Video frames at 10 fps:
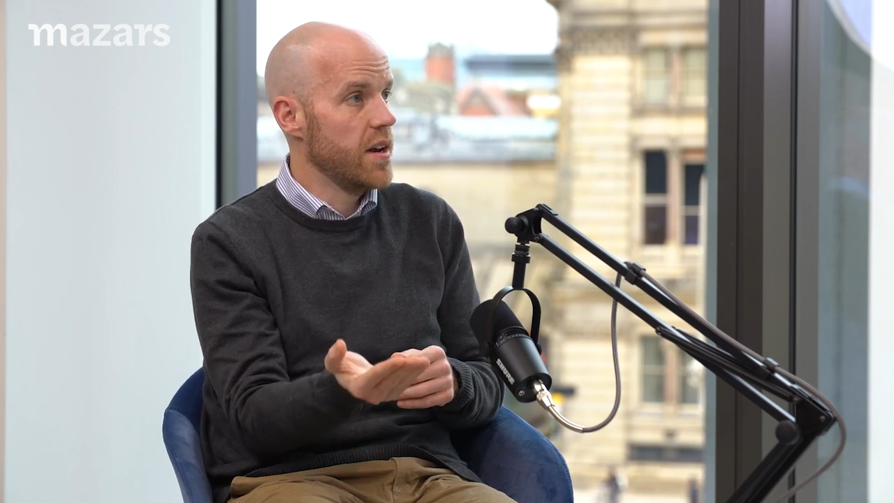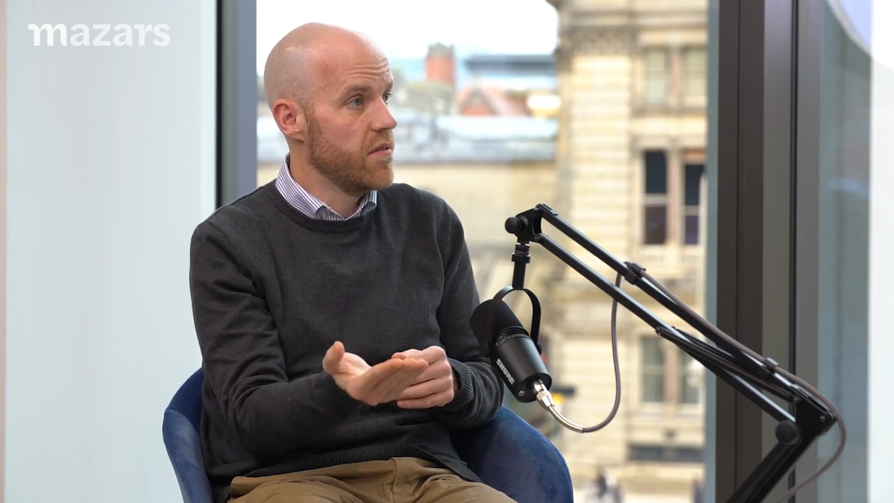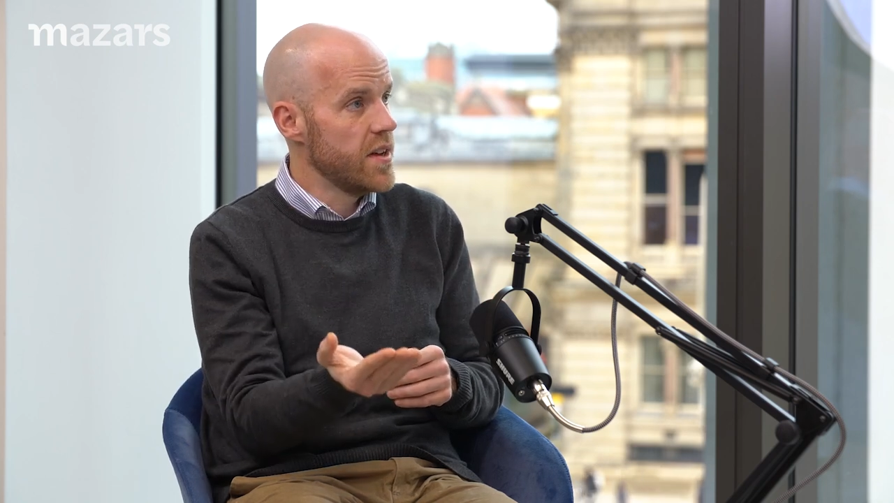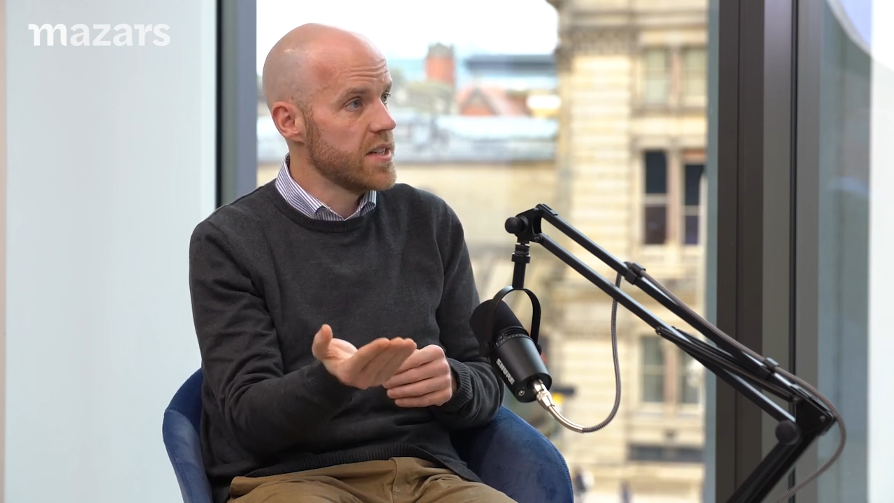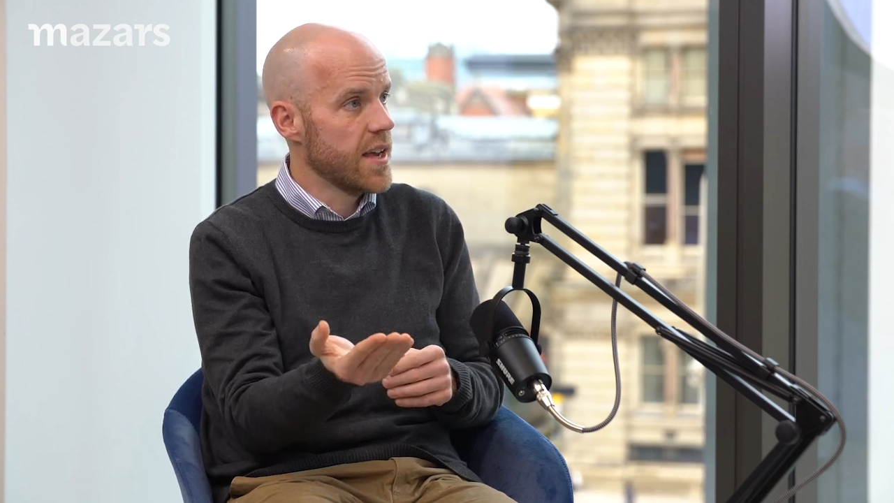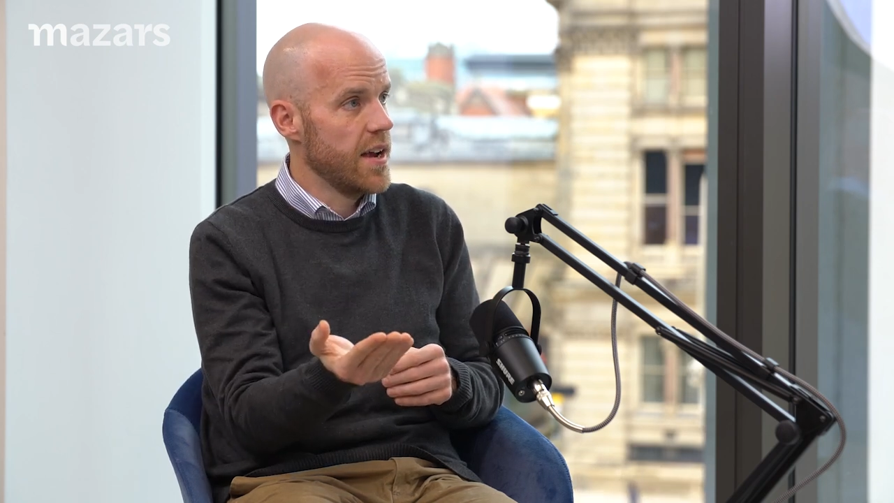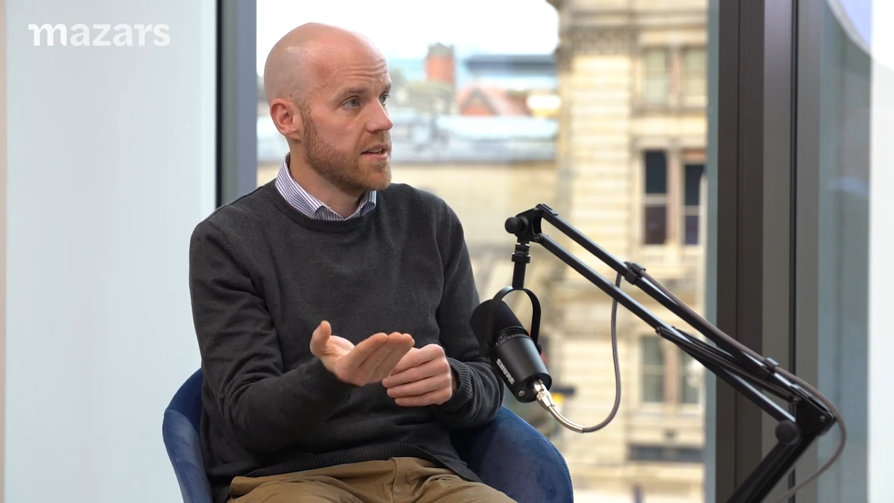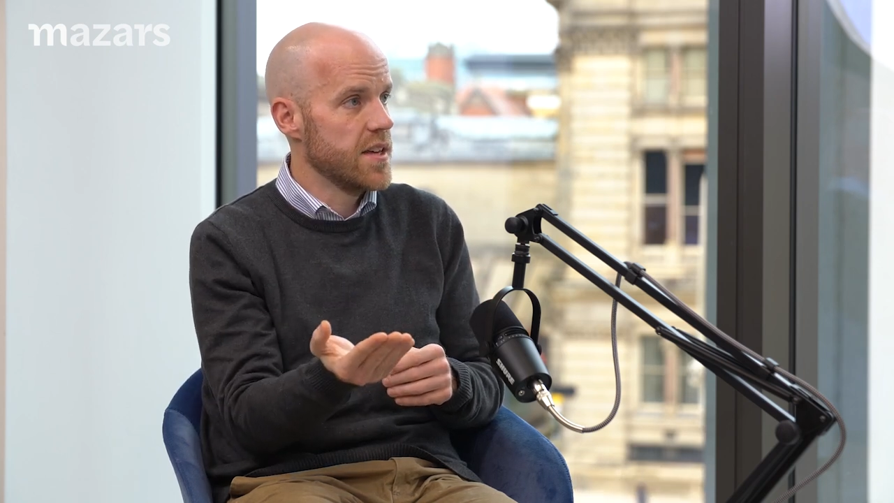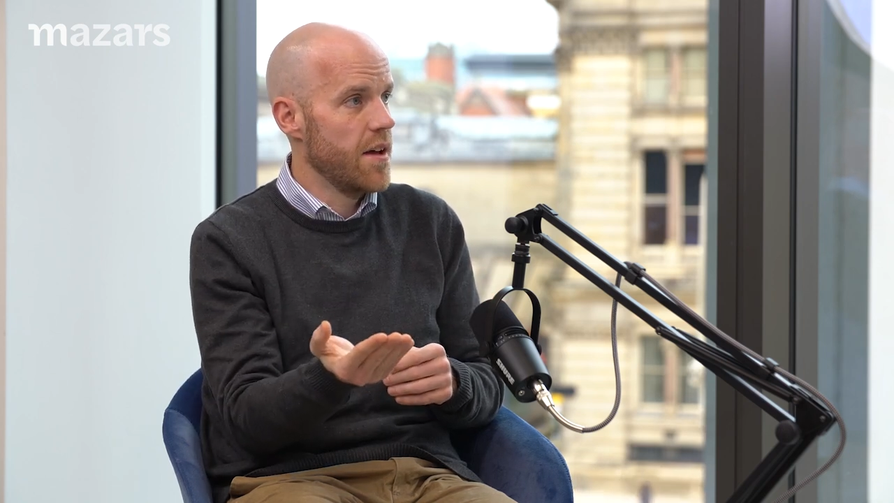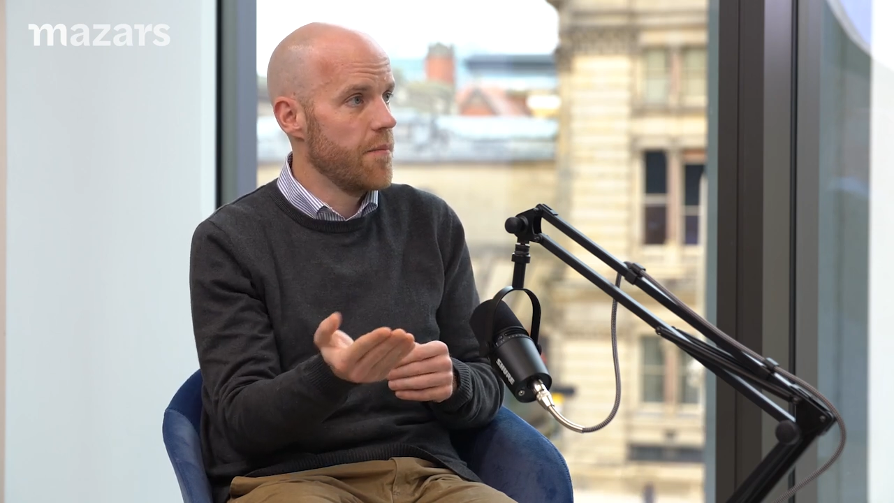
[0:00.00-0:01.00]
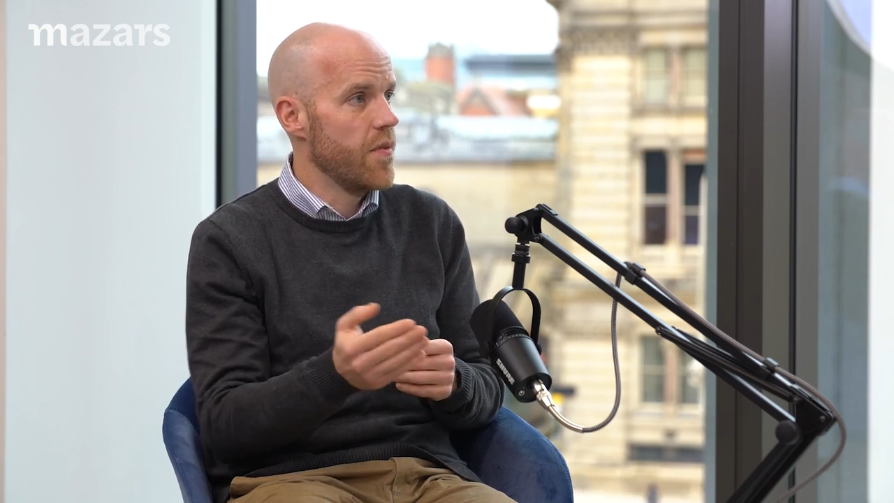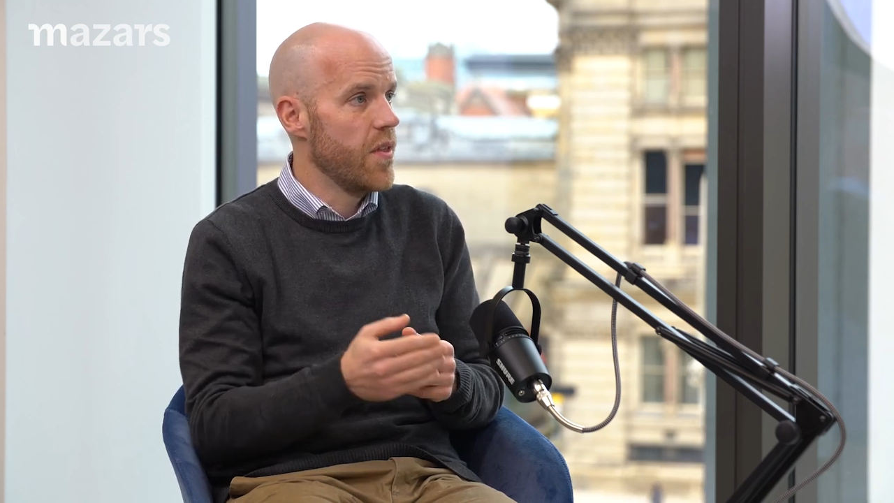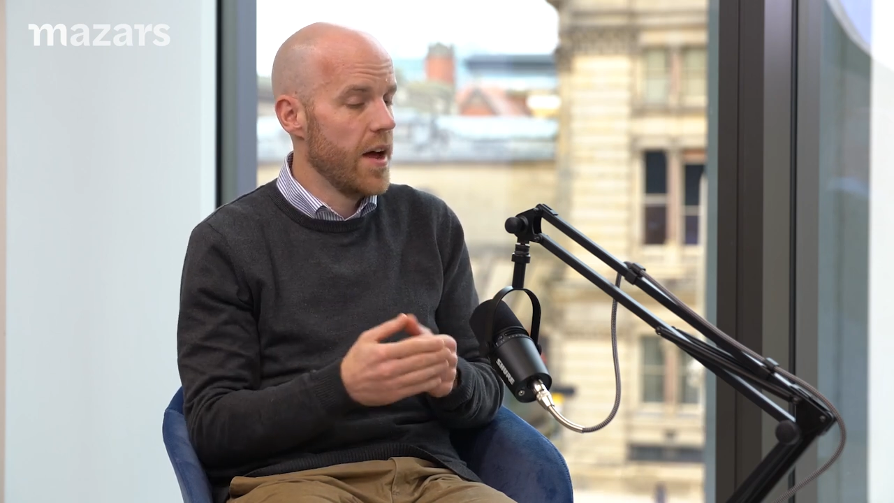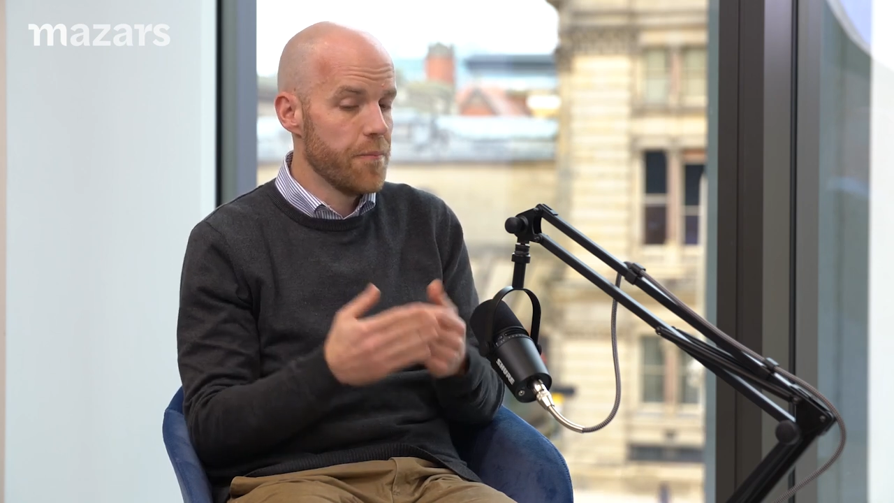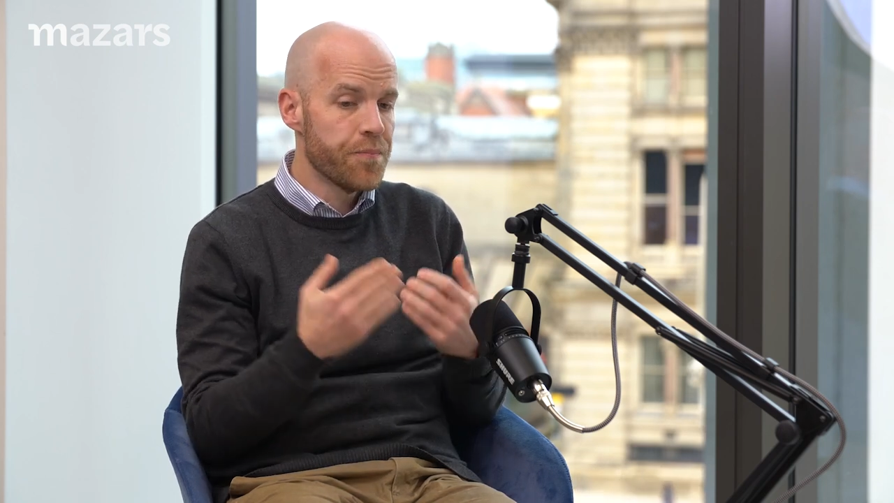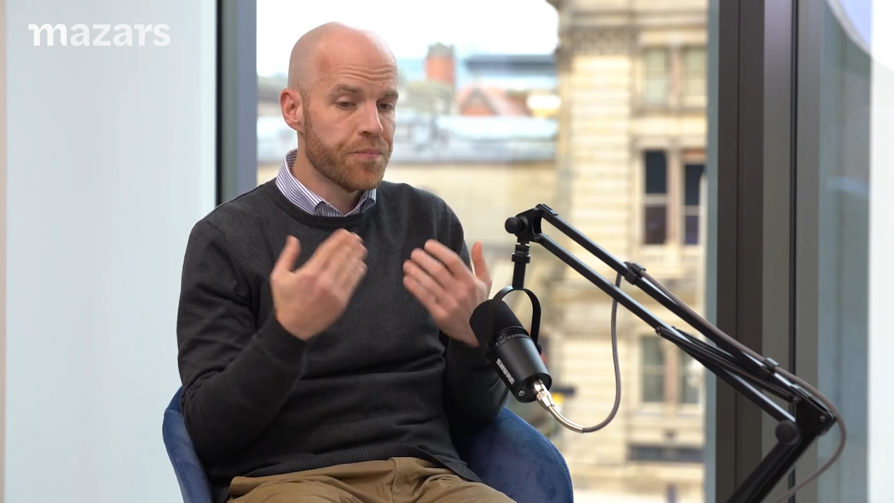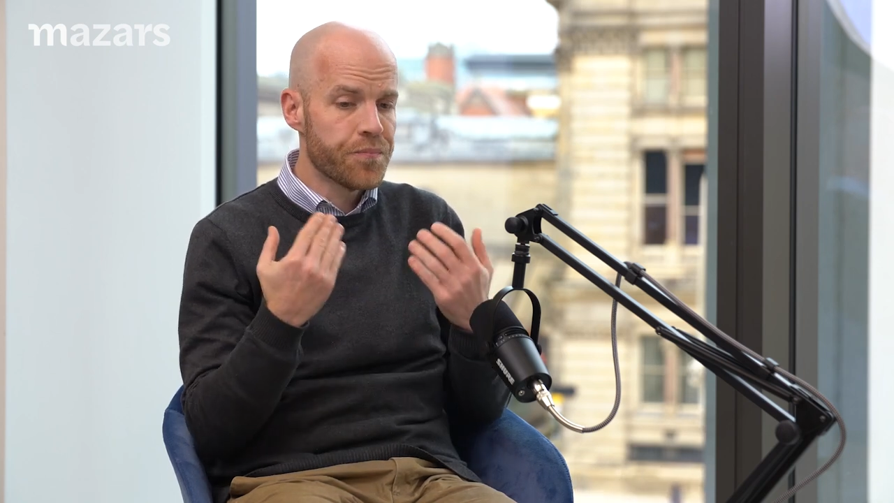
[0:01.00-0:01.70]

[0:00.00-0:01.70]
and investigate that,